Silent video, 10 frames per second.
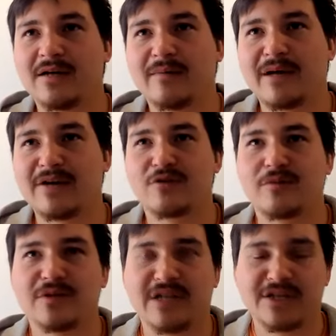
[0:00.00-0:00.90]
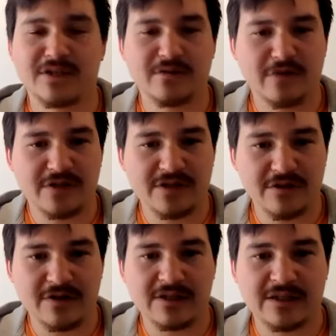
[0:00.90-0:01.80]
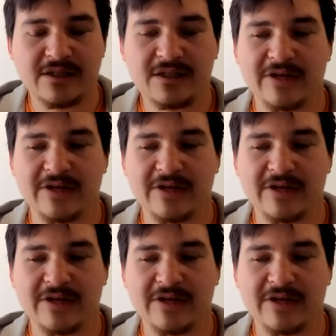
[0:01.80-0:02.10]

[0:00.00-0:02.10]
interpretations very seriously.